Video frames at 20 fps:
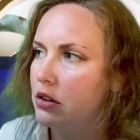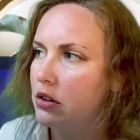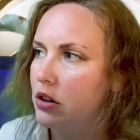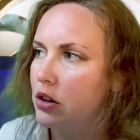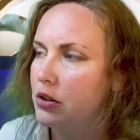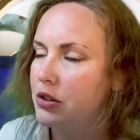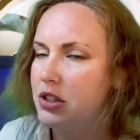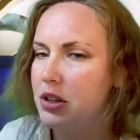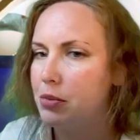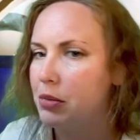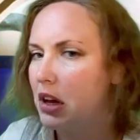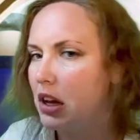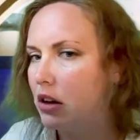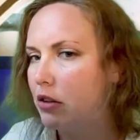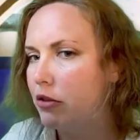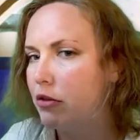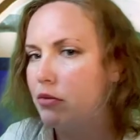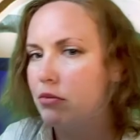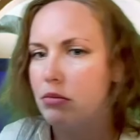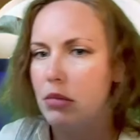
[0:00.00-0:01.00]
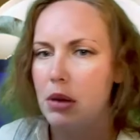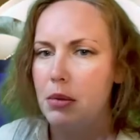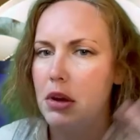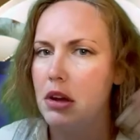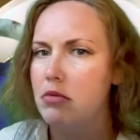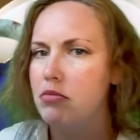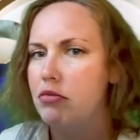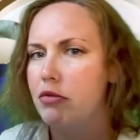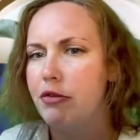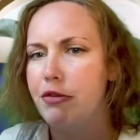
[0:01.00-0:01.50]
on some kind of maybe
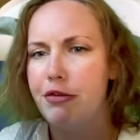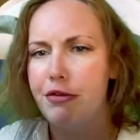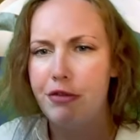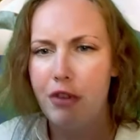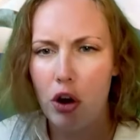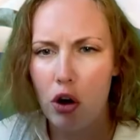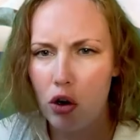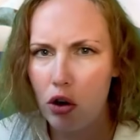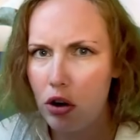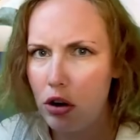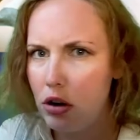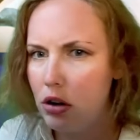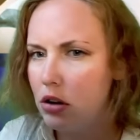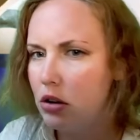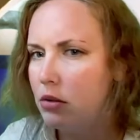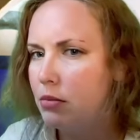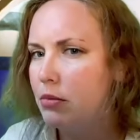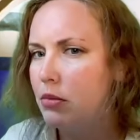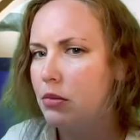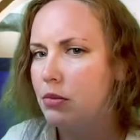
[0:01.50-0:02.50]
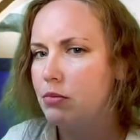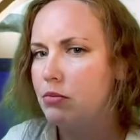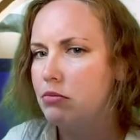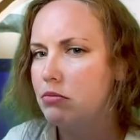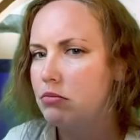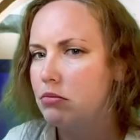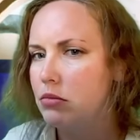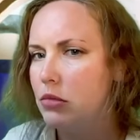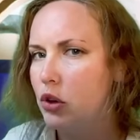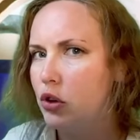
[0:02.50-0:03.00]
farm
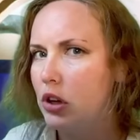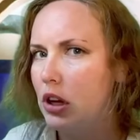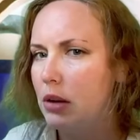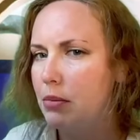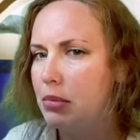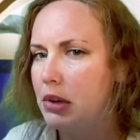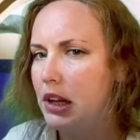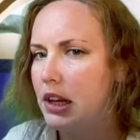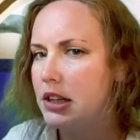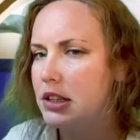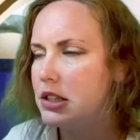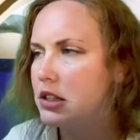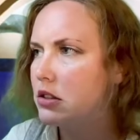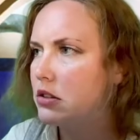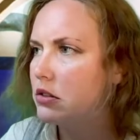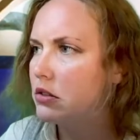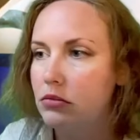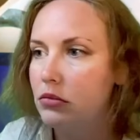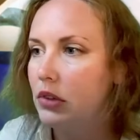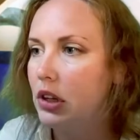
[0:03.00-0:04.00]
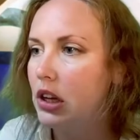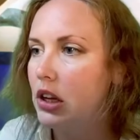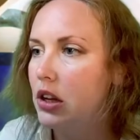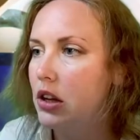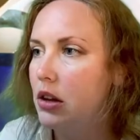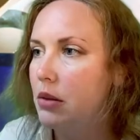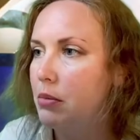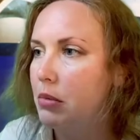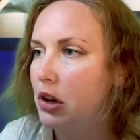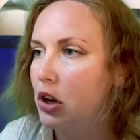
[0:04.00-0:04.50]
looking place.
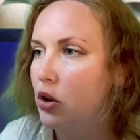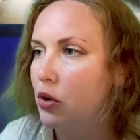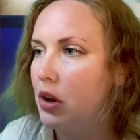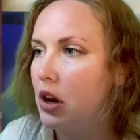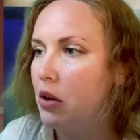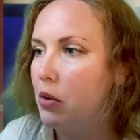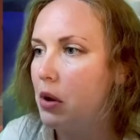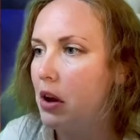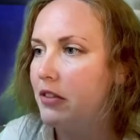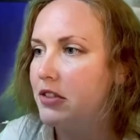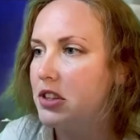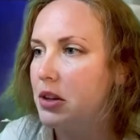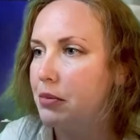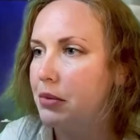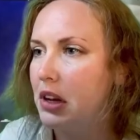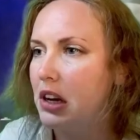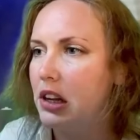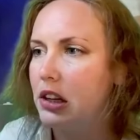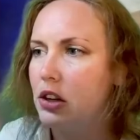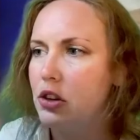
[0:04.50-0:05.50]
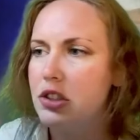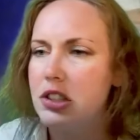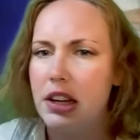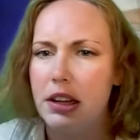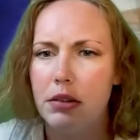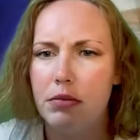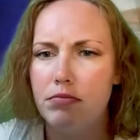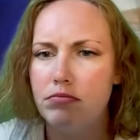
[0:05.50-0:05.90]
Below here we have something that looks like